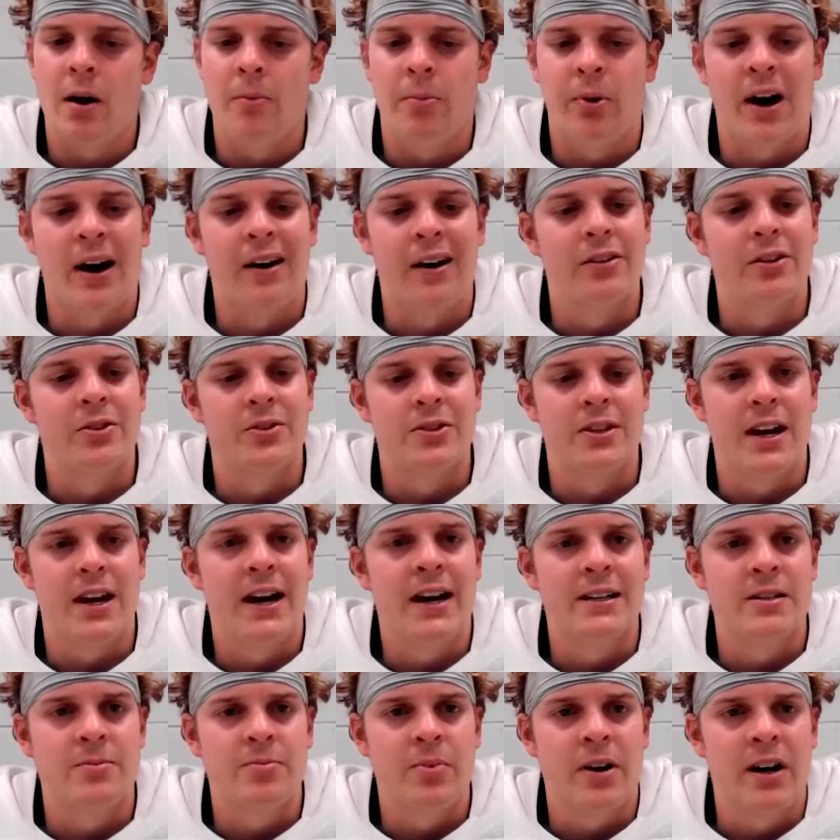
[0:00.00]
I'm proud of those
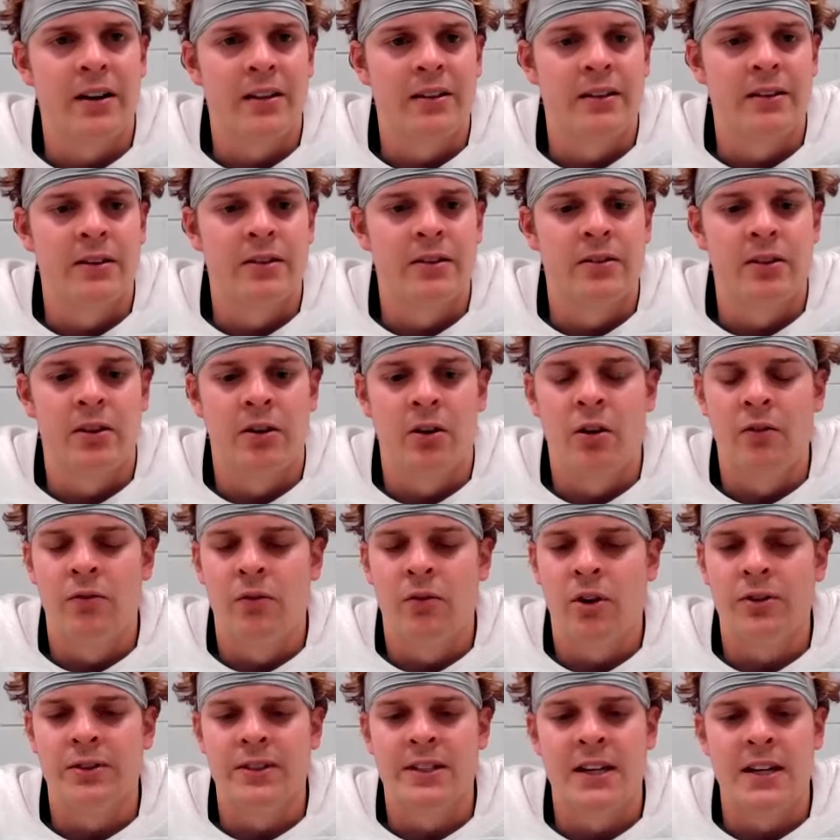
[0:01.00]
guys, proud of the
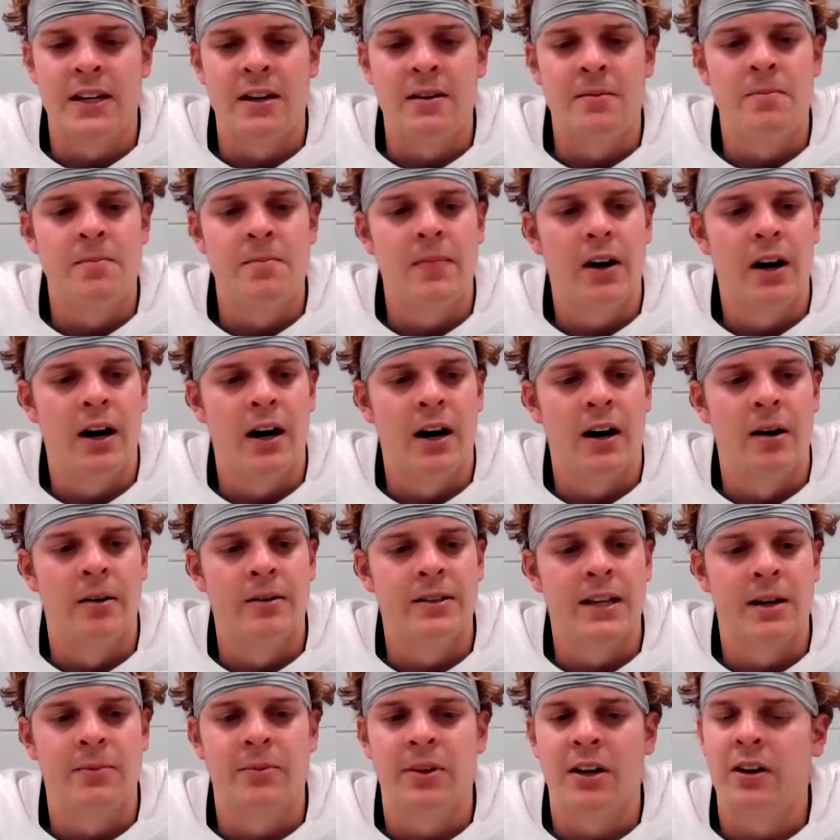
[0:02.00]
overall team.
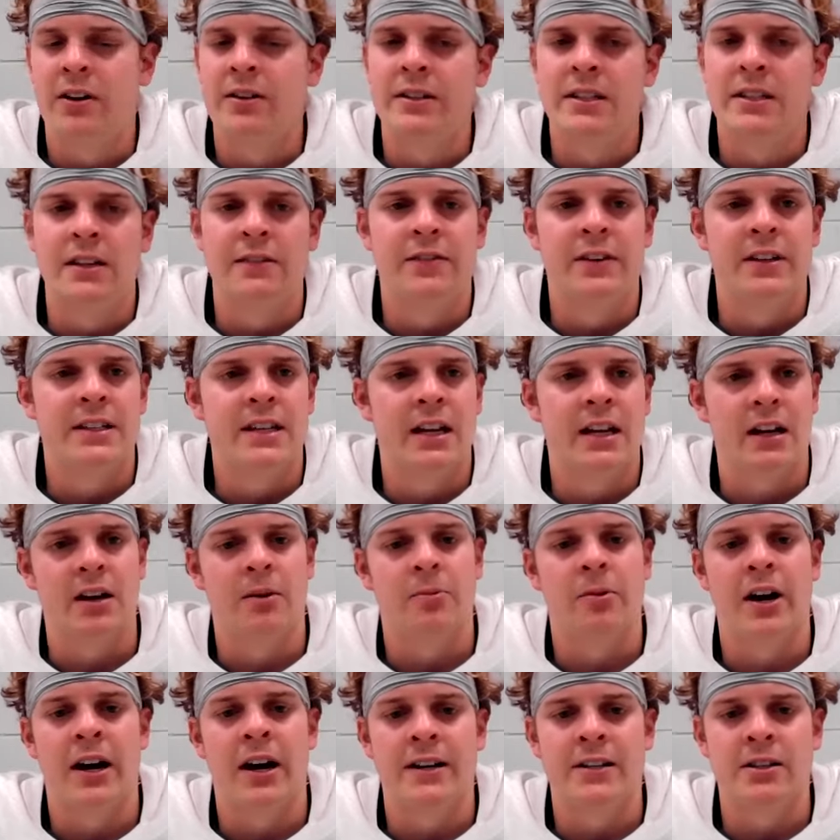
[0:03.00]
Same thing on defense, had a
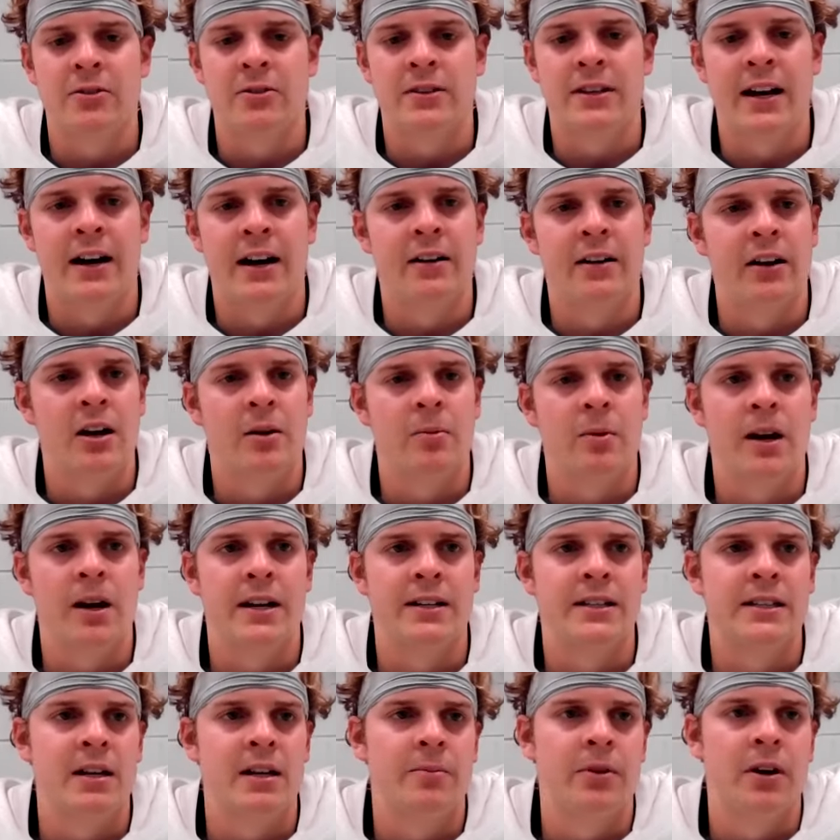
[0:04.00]
couple guys go down, a couple
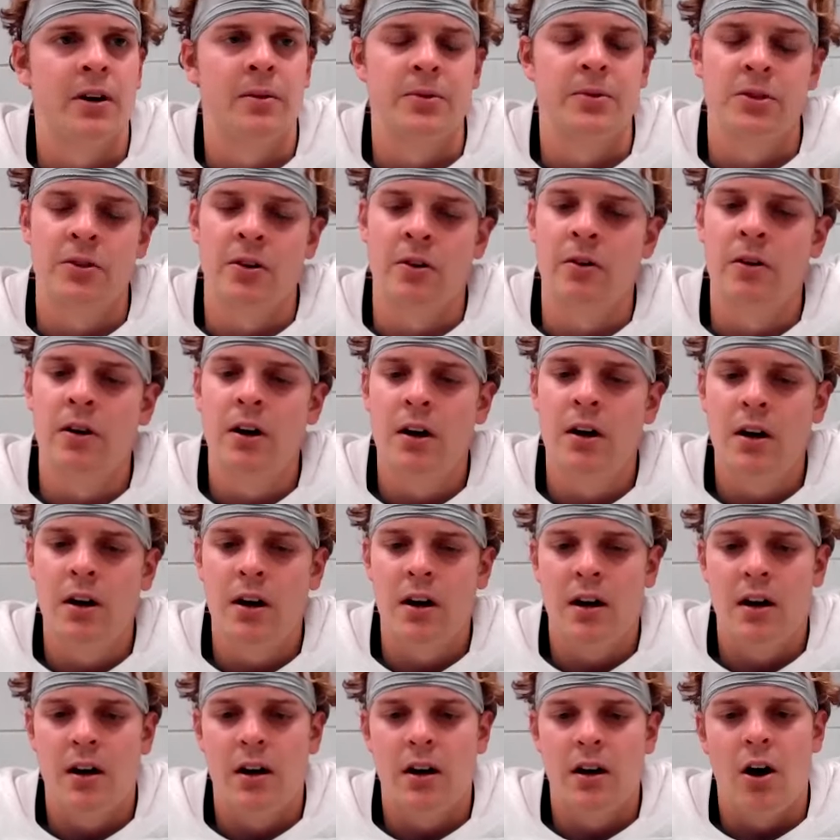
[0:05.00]
guys step up. So
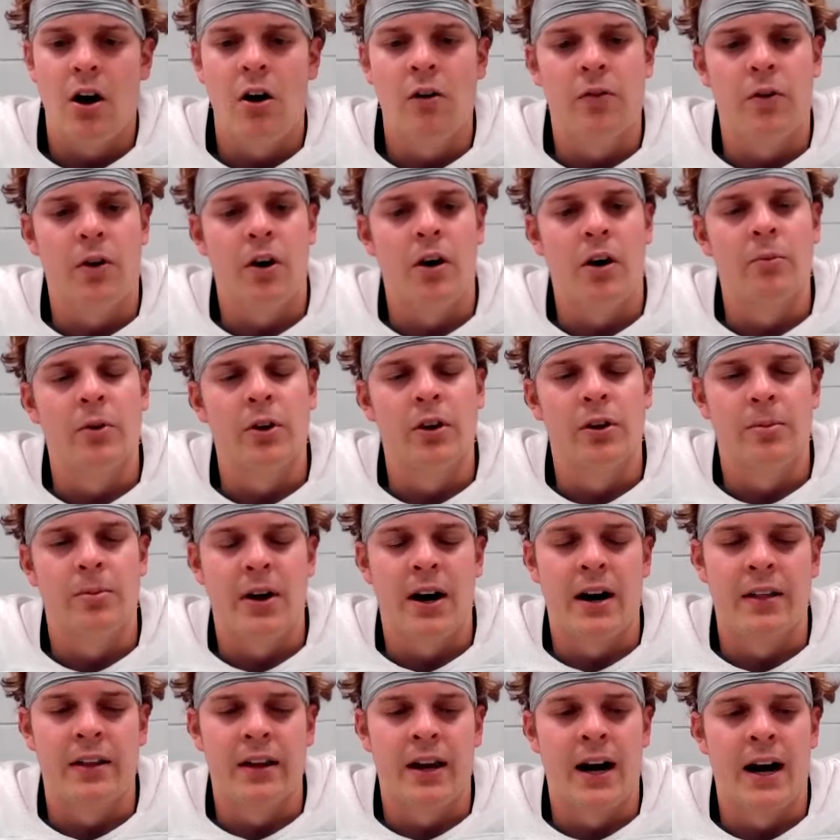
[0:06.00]
overall, I'm really
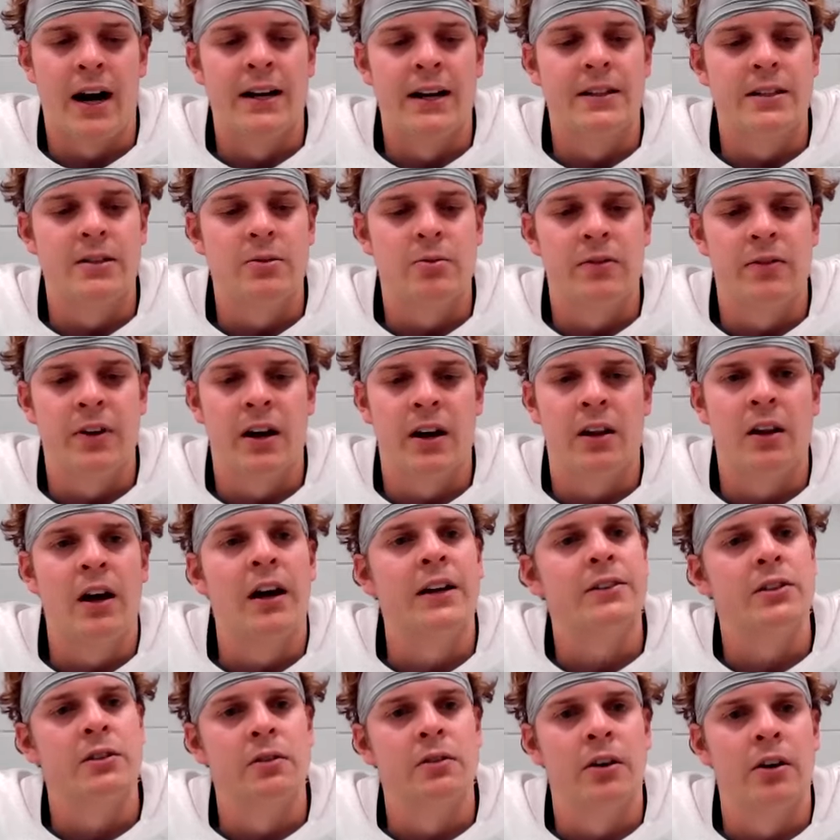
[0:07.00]
proud of the guys. We've got a
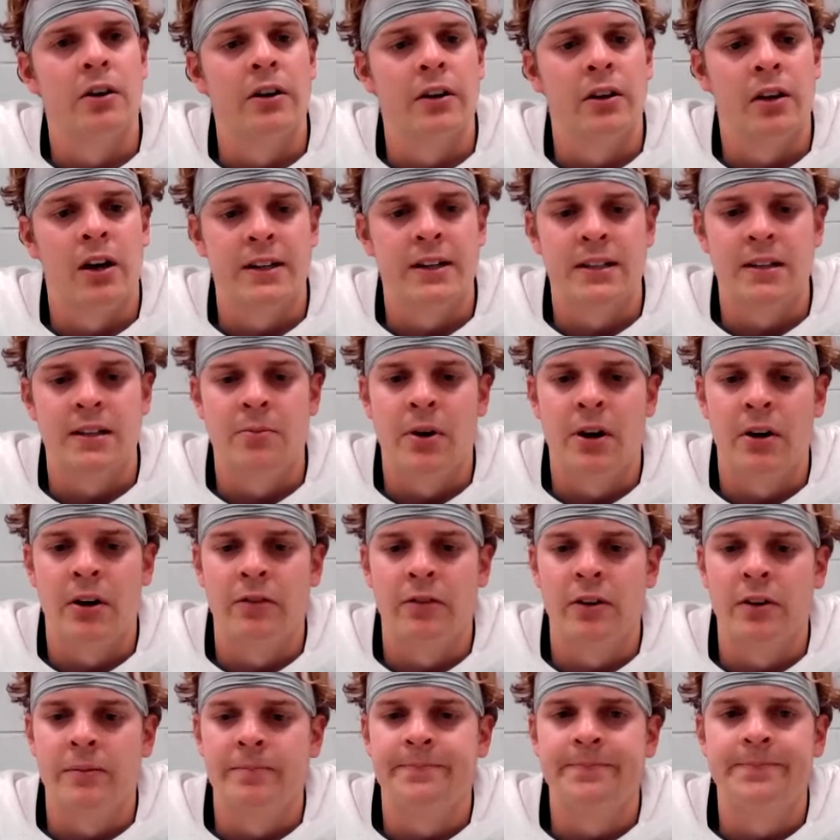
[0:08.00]
lot to learn and a lot to get
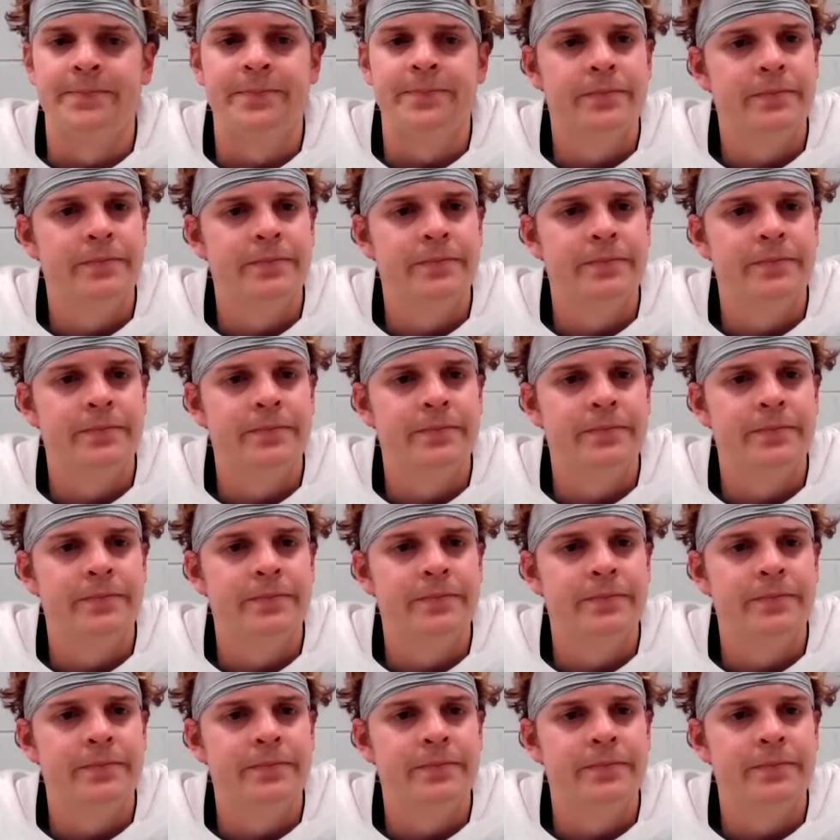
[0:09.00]
better from.